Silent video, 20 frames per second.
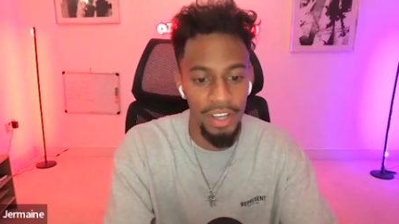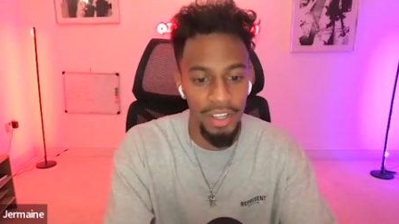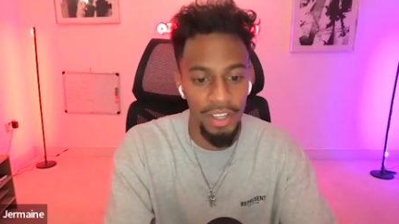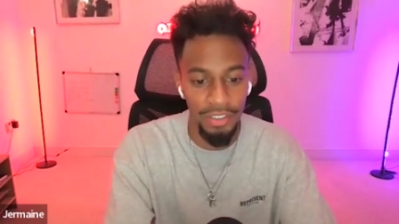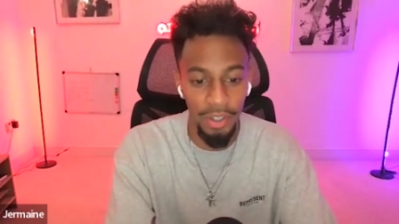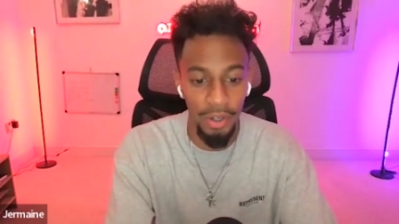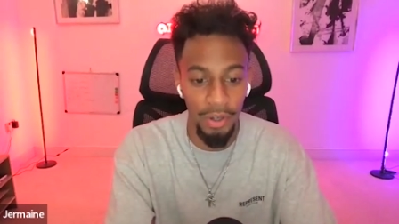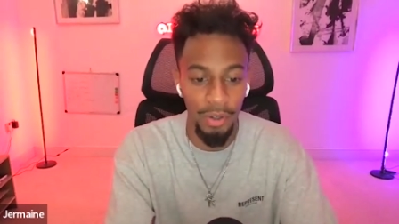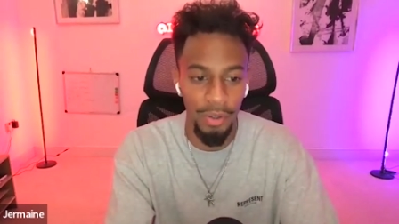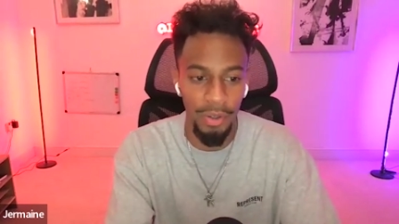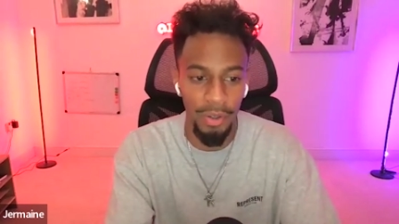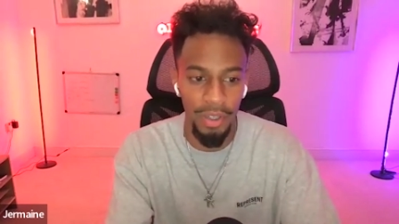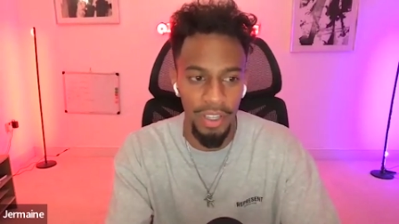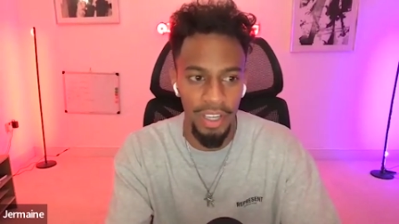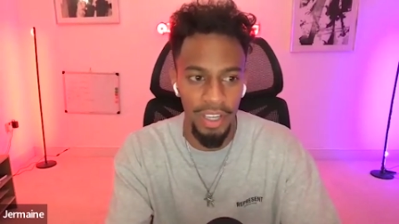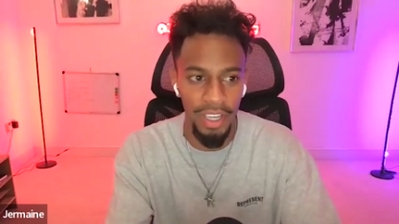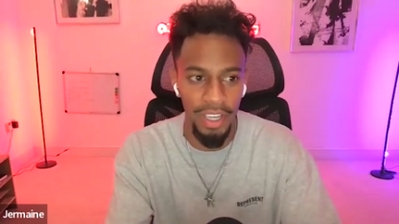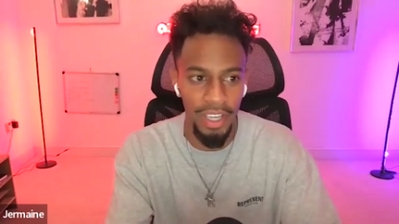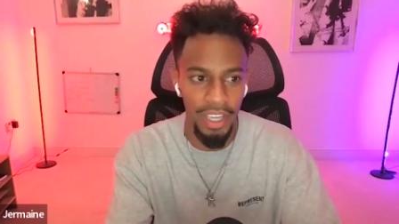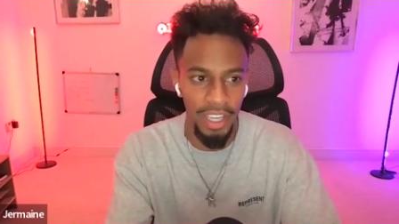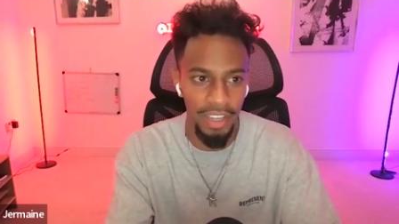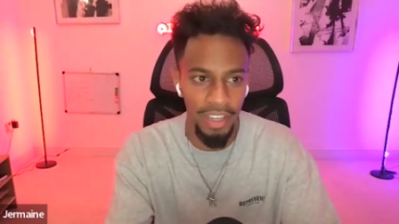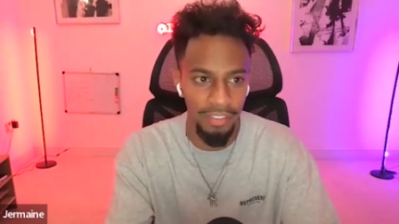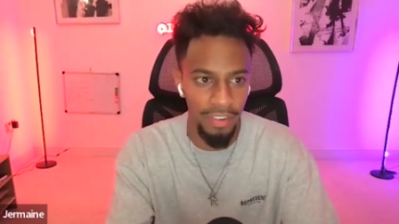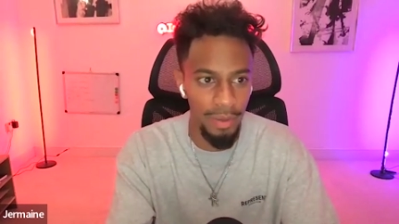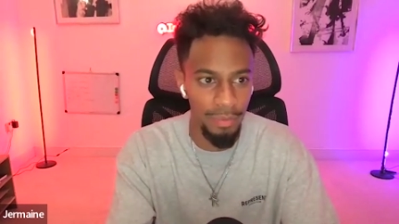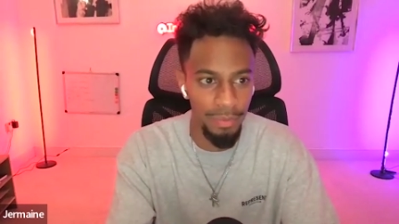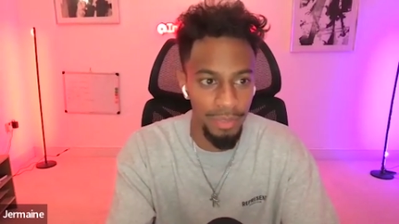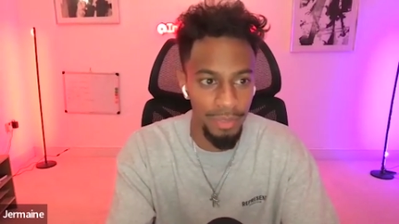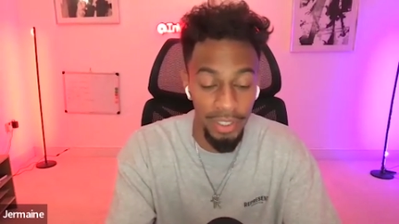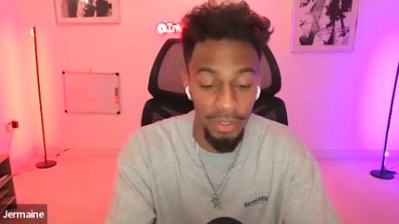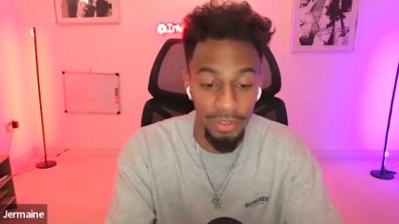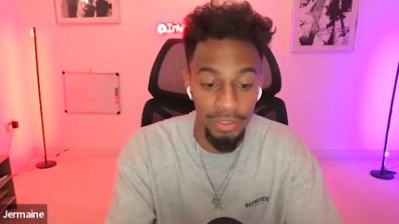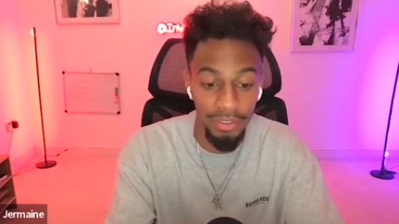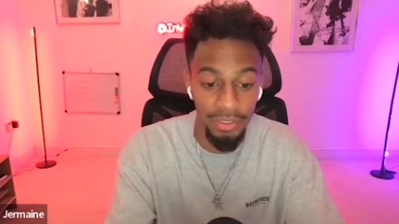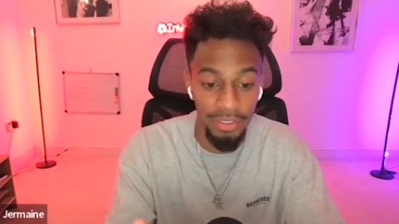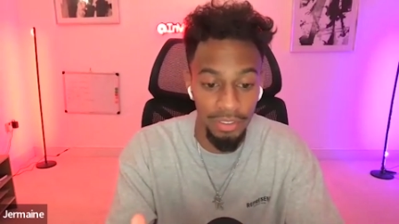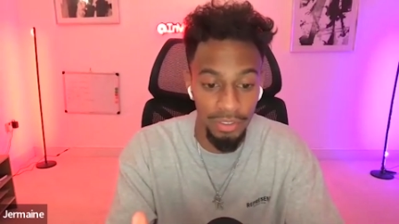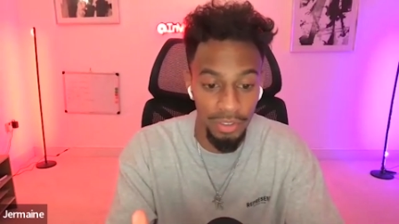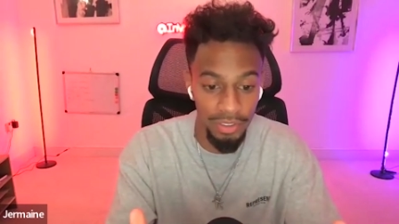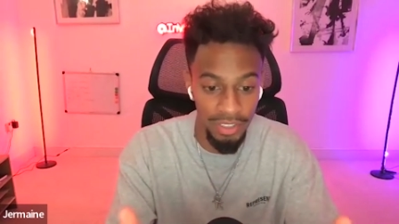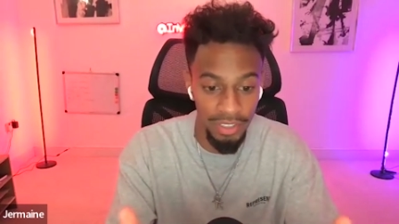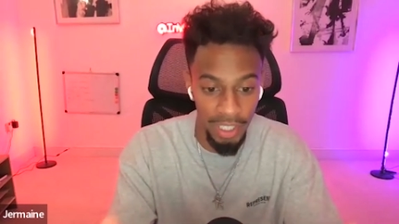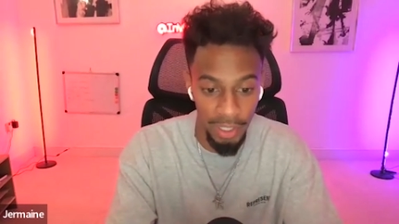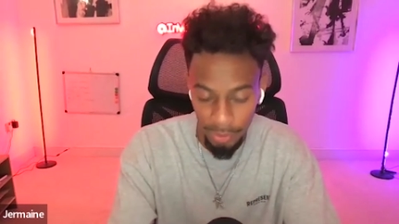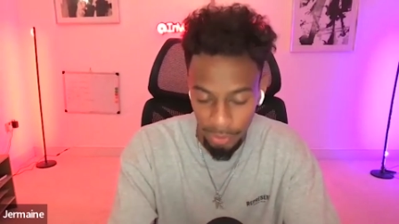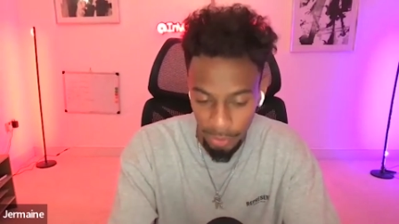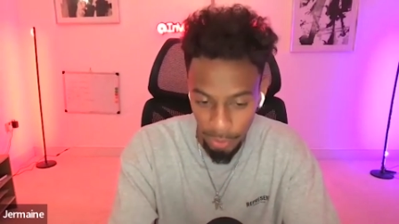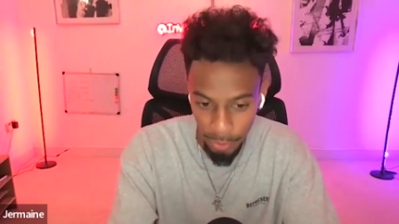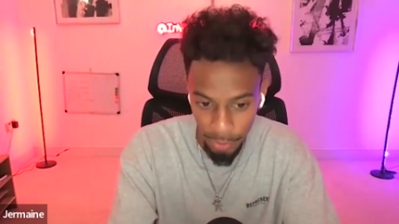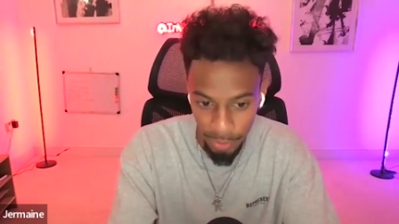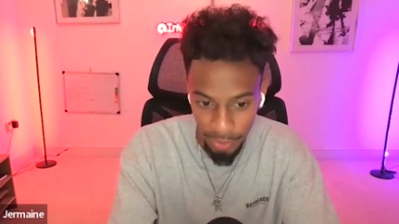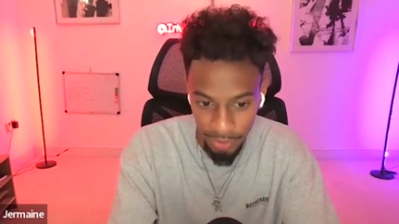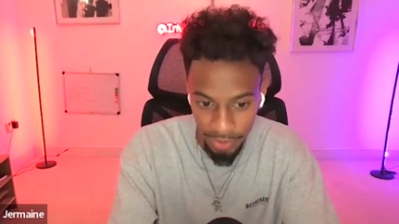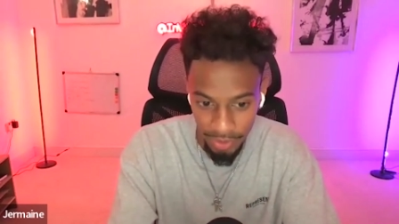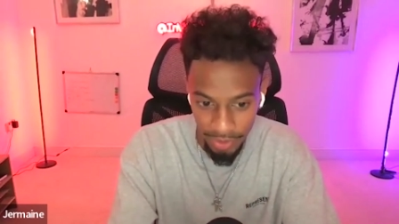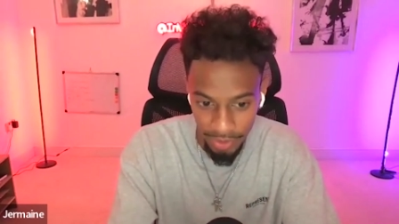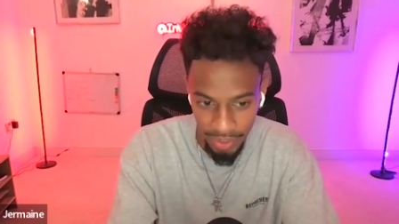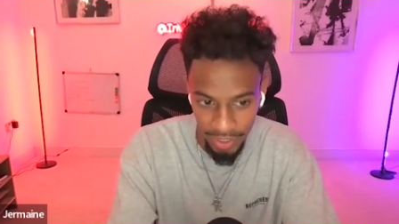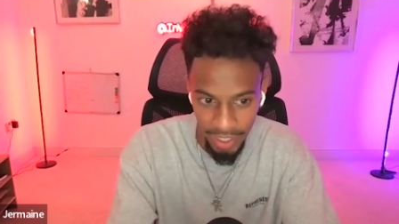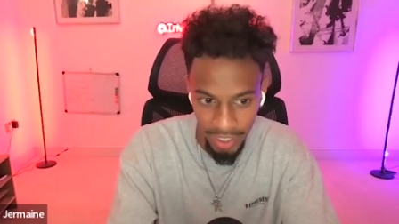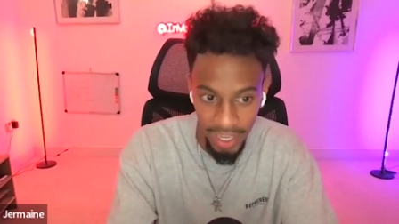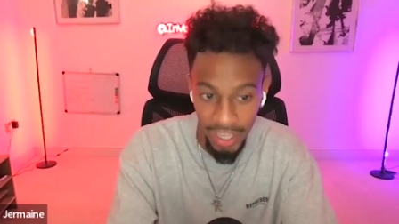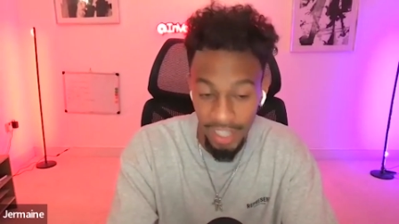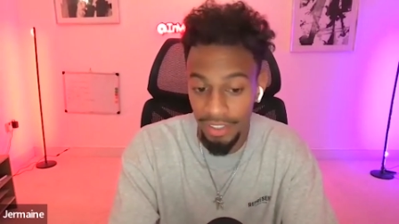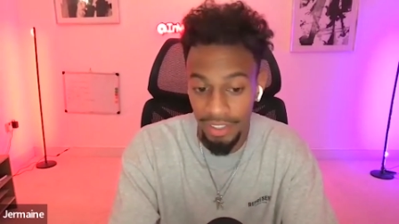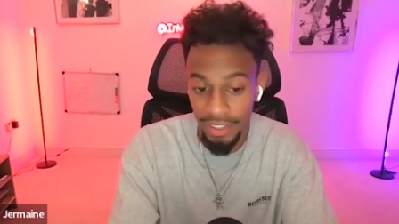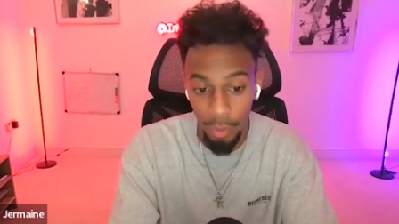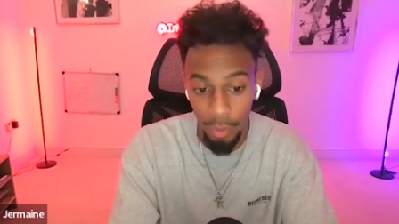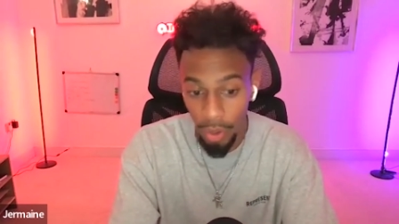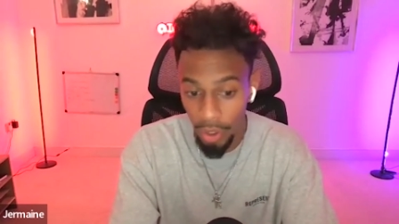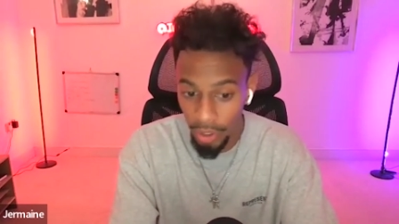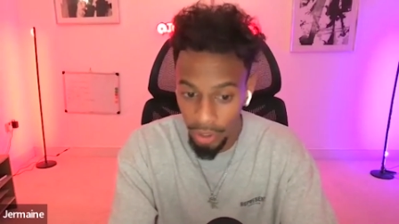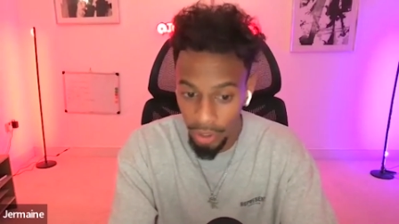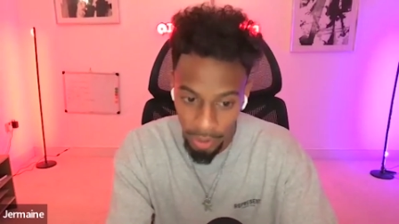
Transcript: So if I'm getting on sales calls and they weren't